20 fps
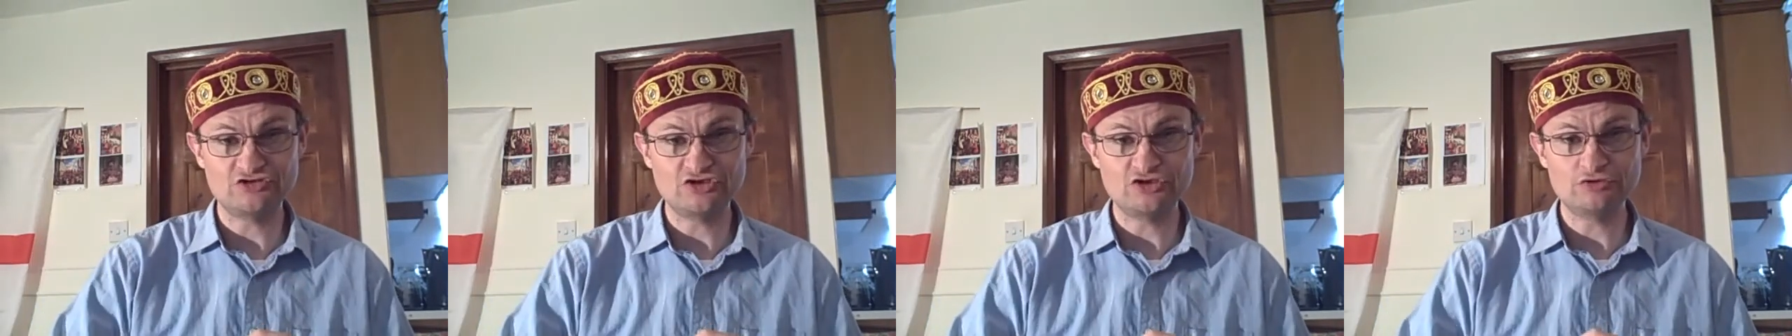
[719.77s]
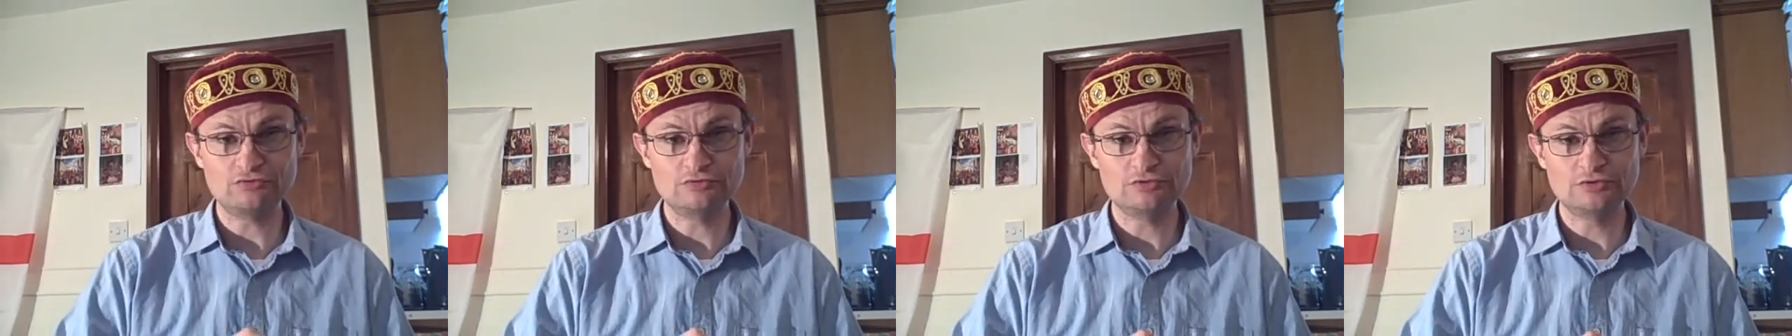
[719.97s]

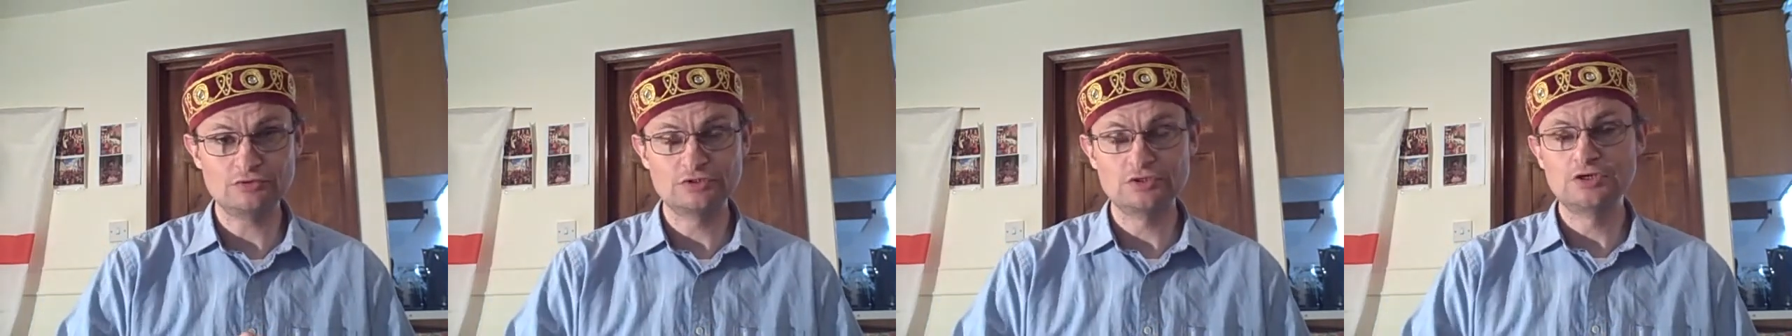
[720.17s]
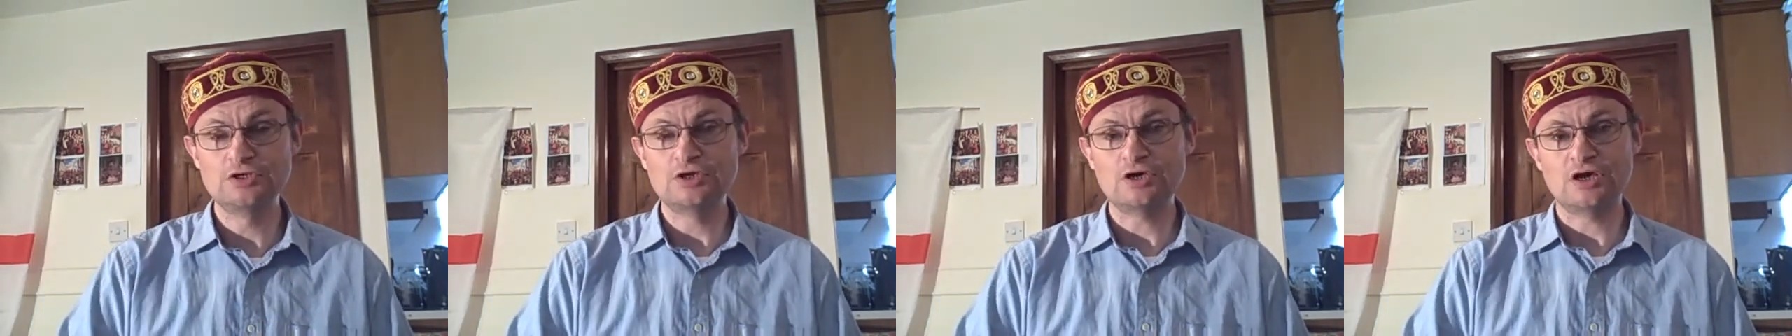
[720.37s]
to you,
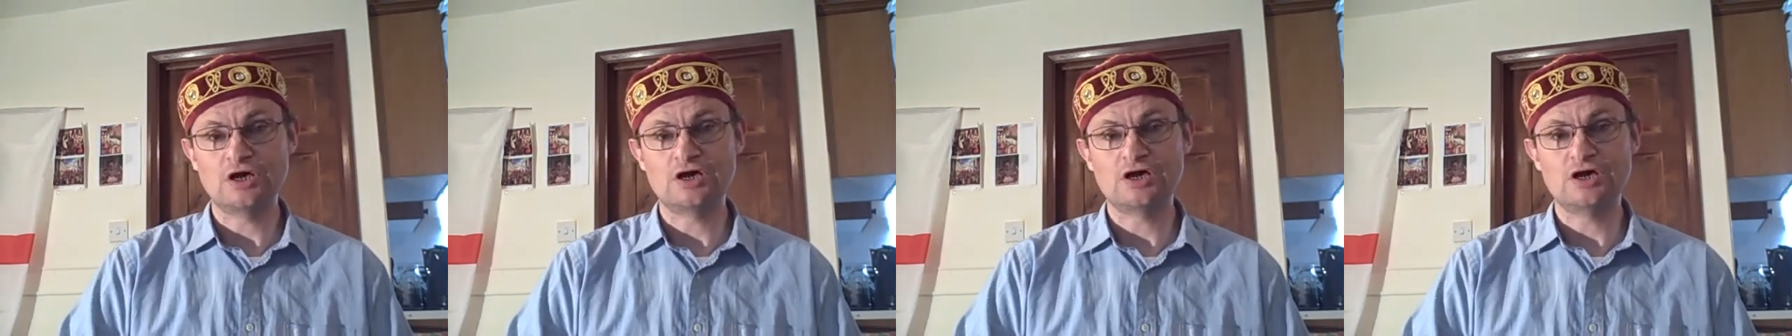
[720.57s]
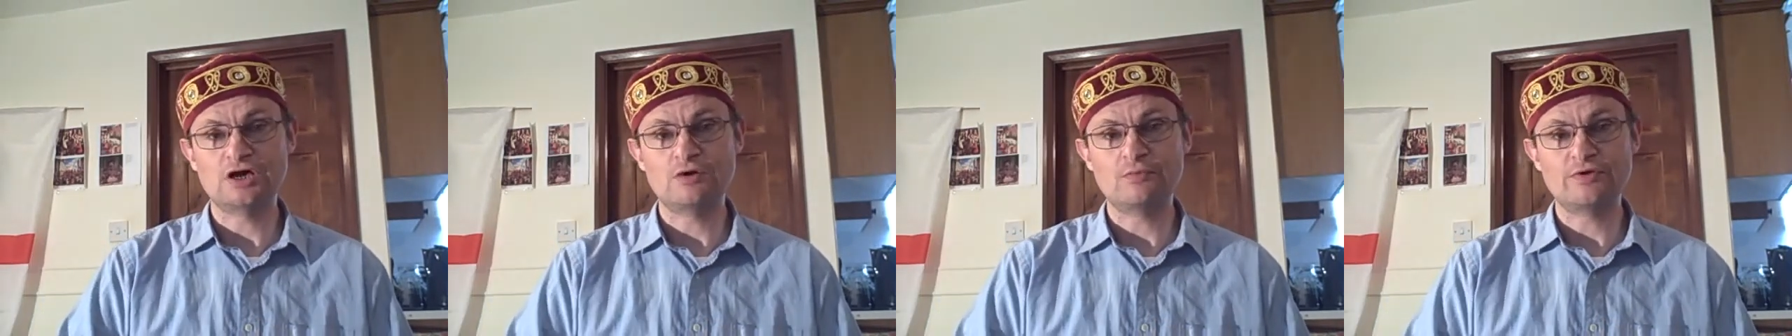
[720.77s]

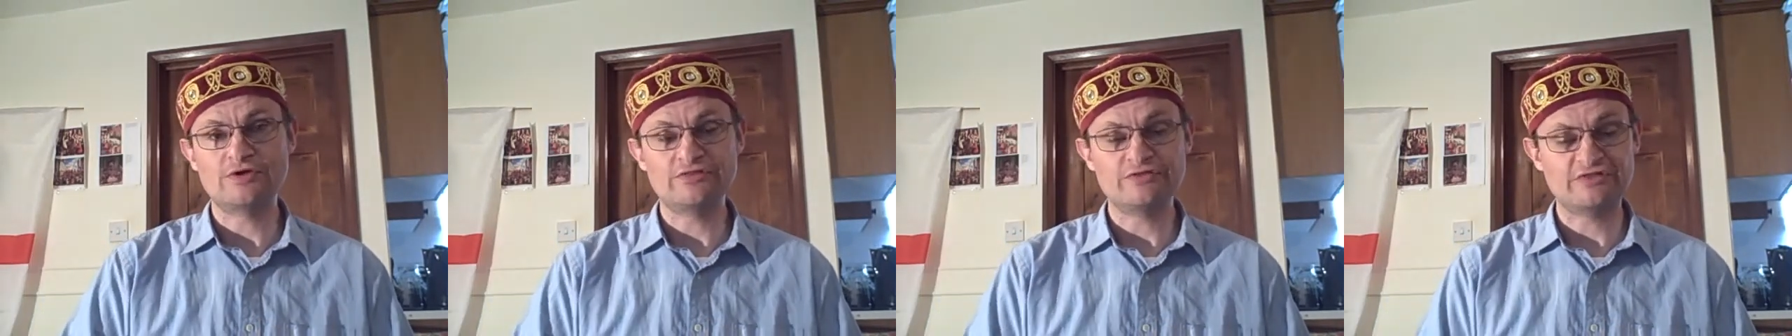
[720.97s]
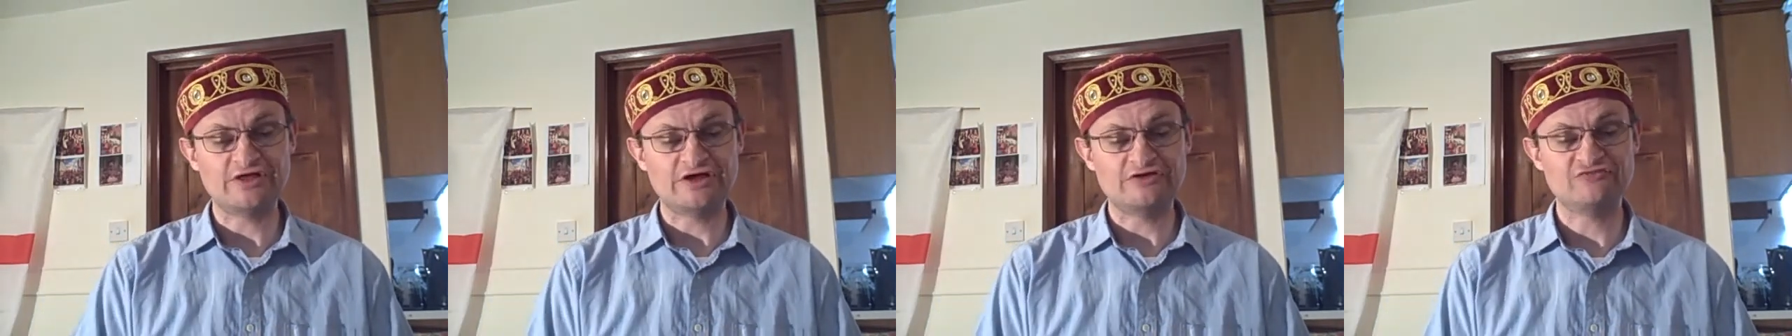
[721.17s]
and
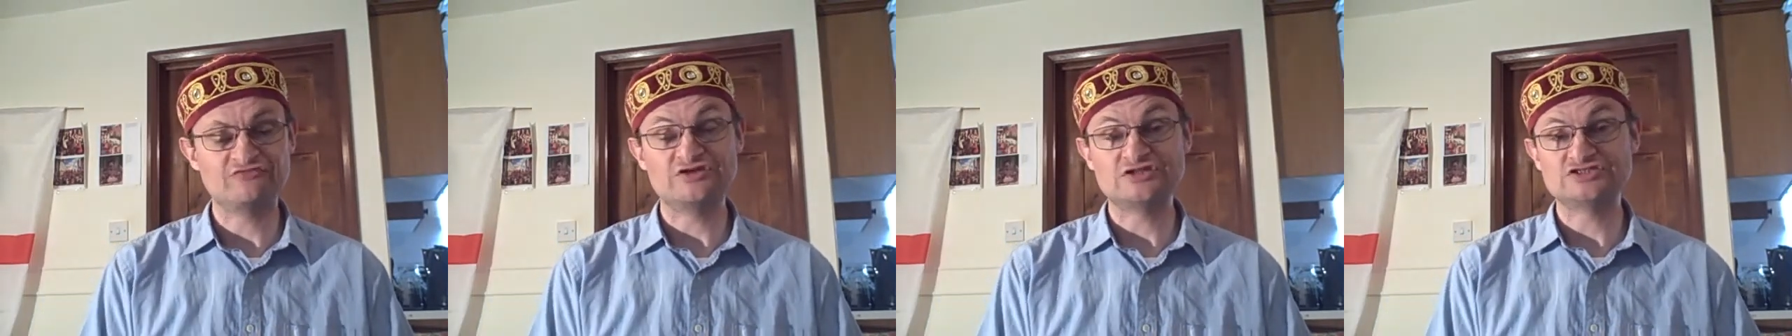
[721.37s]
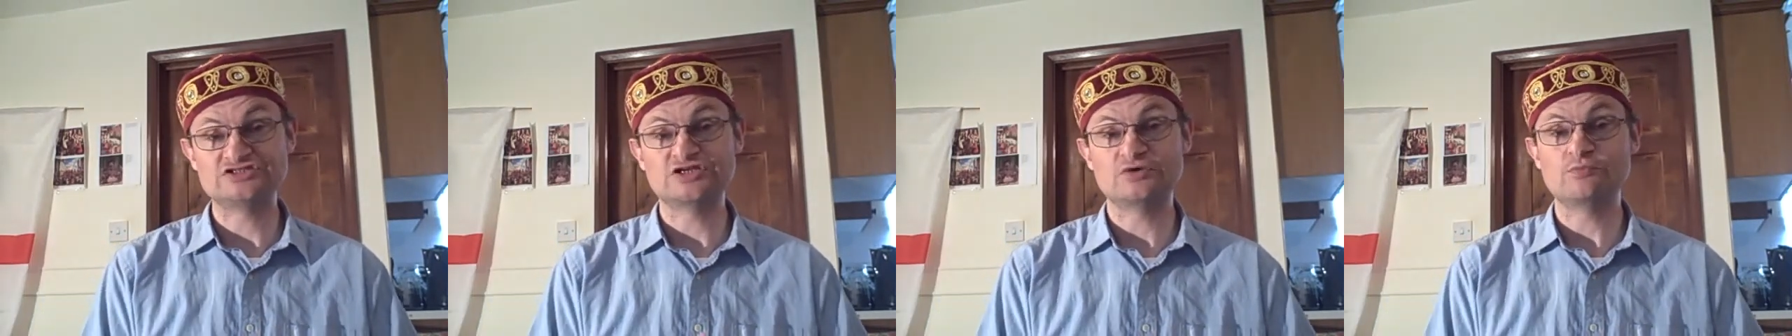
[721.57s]
whether that
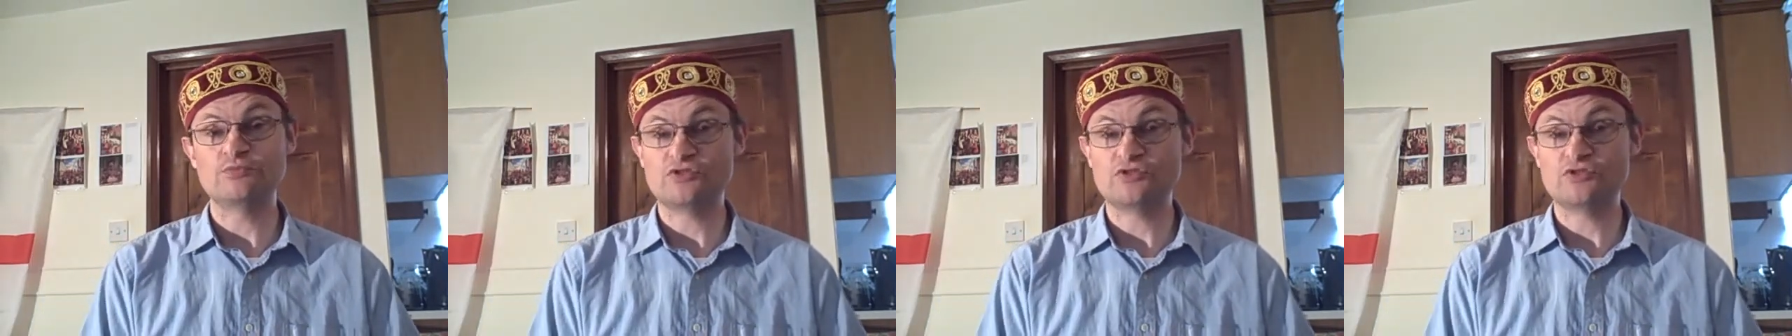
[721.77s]
fits